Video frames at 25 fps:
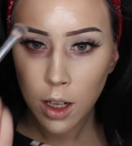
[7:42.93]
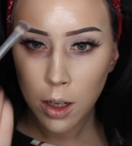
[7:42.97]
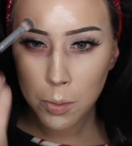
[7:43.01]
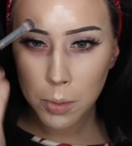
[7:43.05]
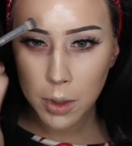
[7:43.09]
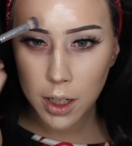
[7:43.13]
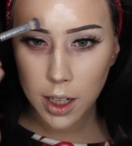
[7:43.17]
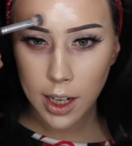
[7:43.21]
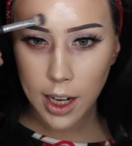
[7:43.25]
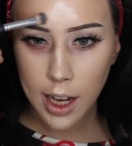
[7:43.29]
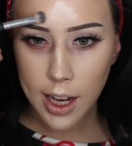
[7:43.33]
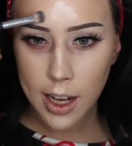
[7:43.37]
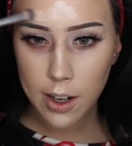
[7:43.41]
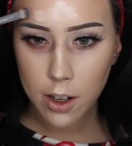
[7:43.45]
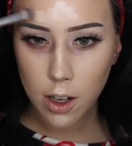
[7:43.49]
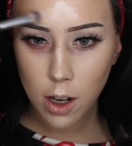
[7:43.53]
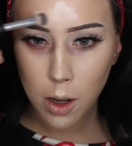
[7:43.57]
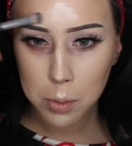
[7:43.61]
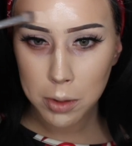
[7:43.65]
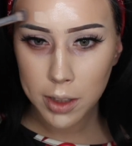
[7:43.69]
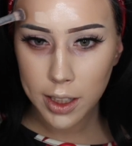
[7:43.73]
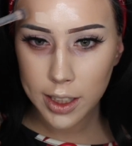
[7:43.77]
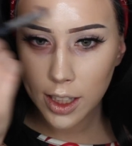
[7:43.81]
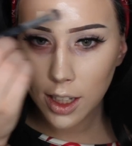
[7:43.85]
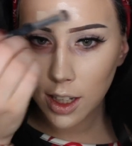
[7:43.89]
But I had it all
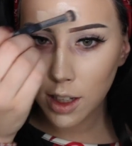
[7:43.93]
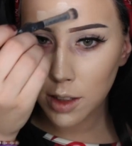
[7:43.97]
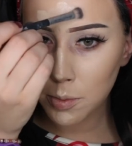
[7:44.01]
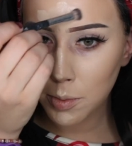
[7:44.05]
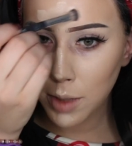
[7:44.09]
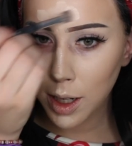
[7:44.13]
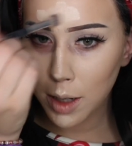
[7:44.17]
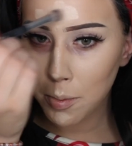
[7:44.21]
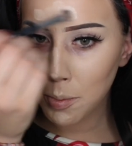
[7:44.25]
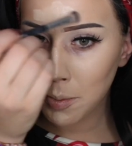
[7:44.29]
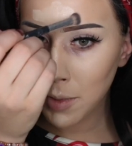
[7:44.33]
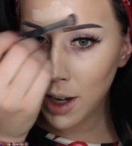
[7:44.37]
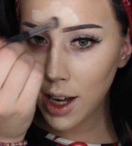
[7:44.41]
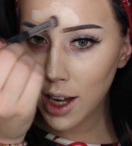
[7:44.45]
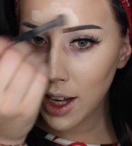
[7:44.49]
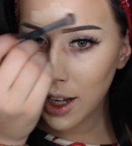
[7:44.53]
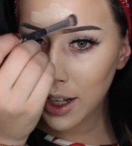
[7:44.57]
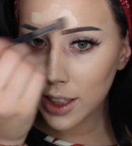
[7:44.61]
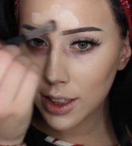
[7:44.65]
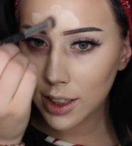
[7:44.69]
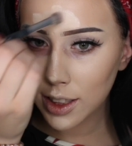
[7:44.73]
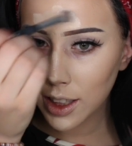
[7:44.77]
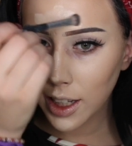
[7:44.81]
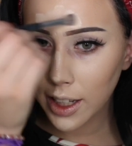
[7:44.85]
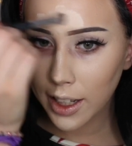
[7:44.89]
planned out in my
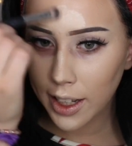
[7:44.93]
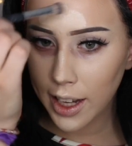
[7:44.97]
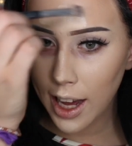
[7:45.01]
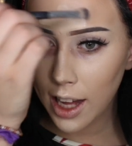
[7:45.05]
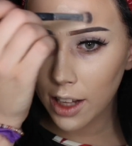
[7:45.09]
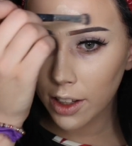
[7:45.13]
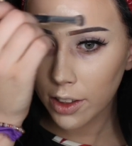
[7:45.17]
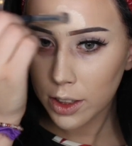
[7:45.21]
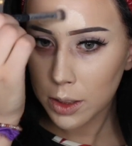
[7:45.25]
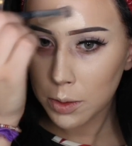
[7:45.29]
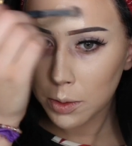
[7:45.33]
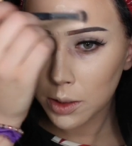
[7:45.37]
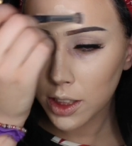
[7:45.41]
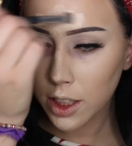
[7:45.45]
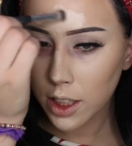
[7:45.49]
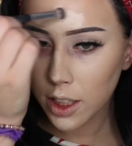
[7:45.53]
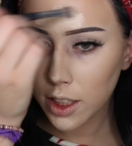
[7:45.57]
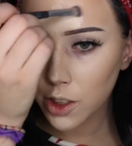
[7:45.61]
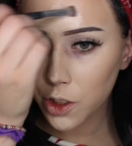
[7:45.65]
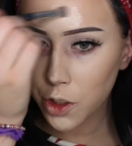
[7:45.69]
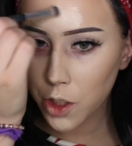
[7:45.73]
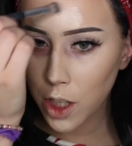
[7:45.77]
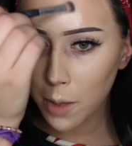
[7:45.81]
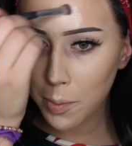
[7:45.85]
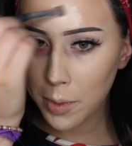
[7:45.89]
mind. Like Alex was
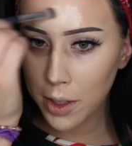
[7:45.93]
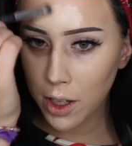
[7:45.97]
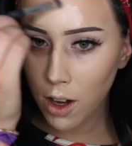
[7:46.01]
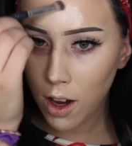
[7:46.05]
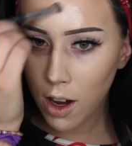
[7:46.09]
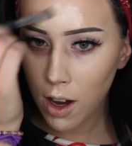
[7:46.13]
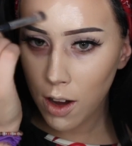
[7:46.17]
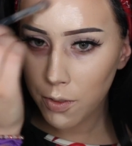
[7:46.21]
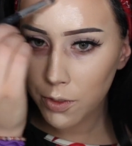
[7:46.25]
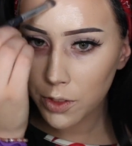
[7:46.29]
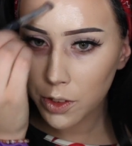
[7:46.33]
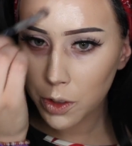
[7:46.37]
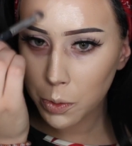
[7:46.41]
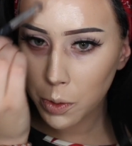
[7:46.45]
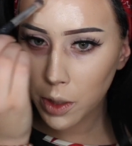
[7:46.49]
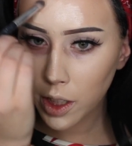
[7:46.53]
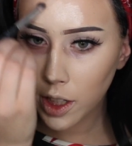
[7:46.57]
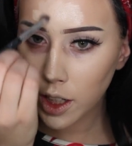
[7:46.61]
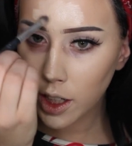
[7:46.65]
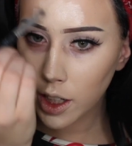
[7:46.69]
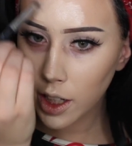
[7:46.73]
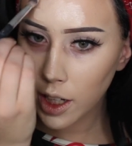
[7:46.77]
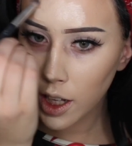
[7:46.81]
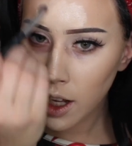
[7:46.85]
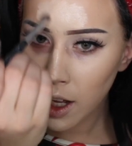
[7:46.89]
gonna drop me off to
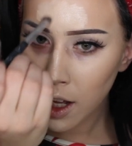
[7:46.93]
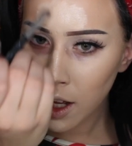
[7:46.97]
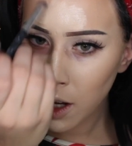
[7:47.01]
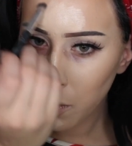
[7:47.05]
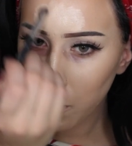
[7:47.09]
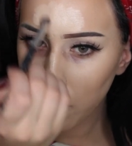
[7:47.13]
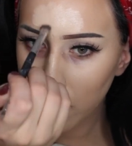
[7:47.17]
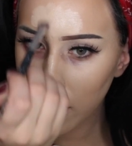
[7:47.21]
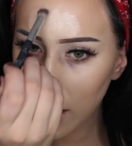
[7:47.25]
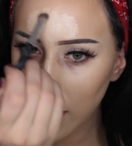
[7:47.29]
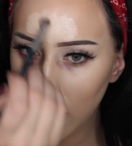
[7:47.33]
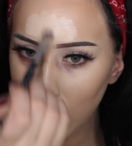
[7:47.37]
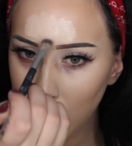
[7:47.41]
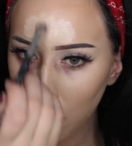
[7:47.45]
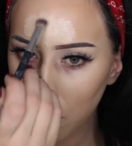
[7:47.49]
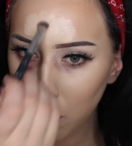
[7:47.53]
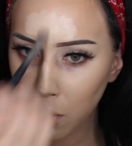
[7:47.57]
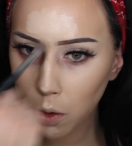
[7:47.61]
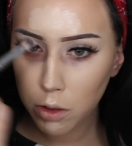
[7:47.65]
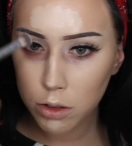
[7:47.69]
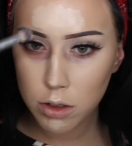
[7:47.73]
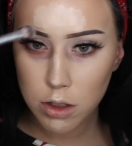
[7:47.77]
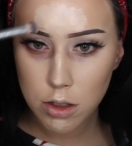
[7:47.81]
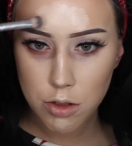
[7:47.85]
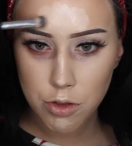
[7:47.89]
work when he
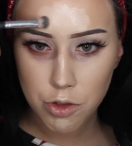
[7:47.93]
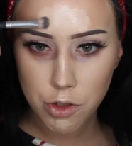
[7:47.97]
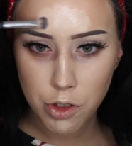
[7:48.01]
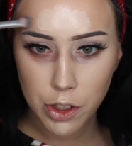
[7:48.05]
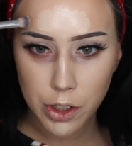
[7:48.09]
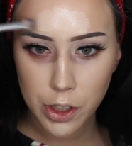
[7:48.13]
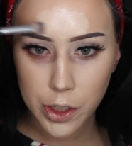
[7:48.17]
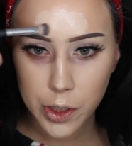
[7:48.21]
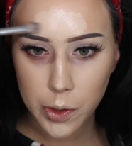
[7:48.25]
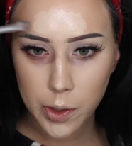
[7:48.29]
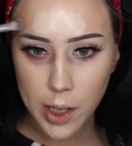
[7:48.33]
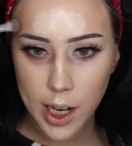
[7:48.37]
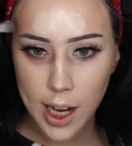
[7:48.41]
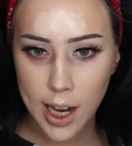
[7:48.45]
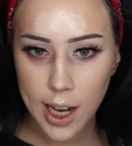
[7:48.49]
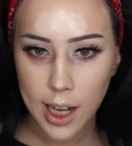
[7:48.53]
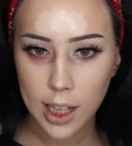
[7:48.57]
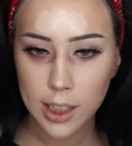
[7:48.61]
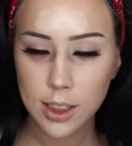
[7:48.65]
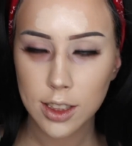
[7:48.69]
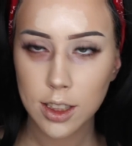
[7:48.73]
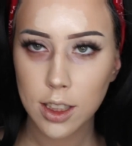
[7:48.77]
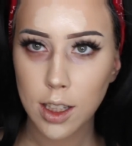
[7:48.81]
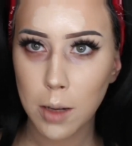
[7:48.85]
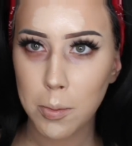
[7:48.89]
rolls through
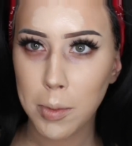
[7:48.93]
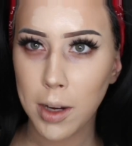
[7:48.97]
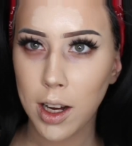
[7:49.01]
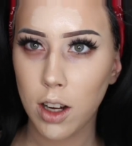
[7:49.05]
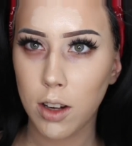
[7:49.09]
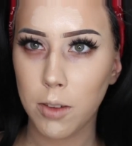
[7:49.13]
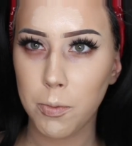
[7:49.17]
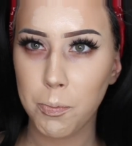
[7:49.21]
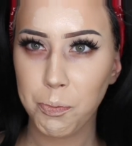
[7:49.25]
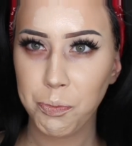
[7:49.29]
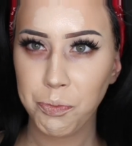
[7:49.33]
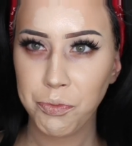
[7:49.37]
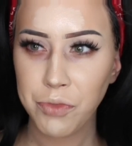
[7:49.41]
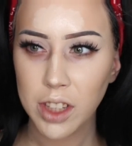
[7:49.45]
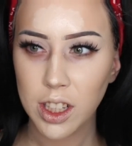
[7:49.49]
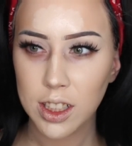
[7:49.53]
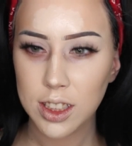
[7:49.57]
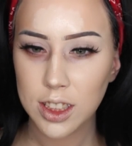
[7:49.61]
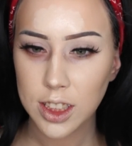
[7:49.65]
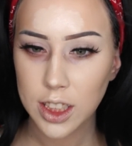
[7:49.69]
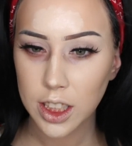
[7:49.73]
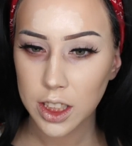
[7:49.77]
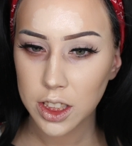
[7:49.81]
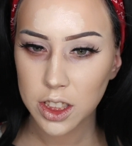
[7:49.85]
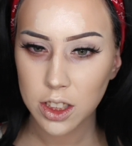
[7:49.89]
at about
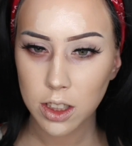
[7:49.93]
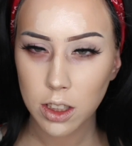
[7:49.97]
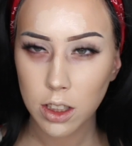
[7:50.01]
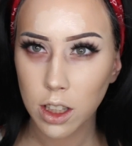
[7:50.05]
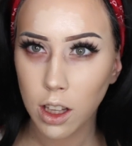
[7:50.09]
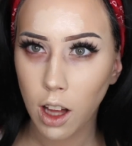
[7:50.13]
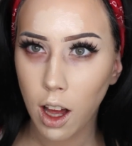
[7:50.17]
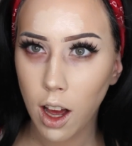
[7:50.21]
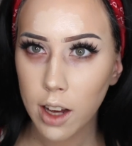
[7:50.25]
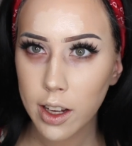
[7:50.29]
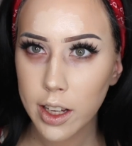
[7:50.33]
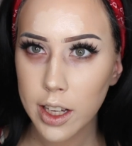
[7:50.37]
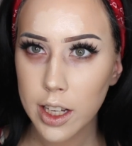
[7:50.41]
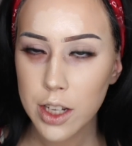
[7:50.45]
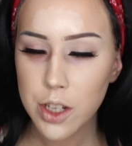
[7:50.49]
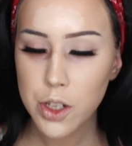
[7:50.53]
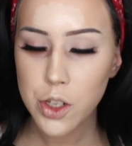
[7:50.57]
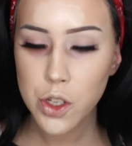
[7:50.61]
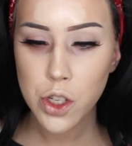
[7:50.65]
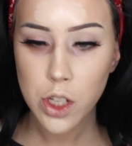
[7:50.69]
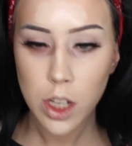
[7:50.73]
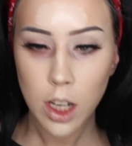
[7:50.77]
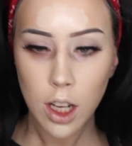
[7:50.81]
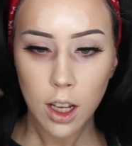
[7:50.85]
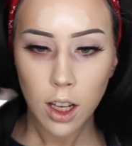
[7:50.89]
6
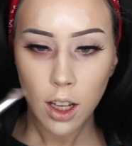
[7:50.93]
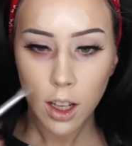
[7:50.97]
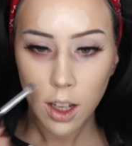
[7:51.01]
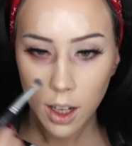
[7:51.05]
o'clock-ish.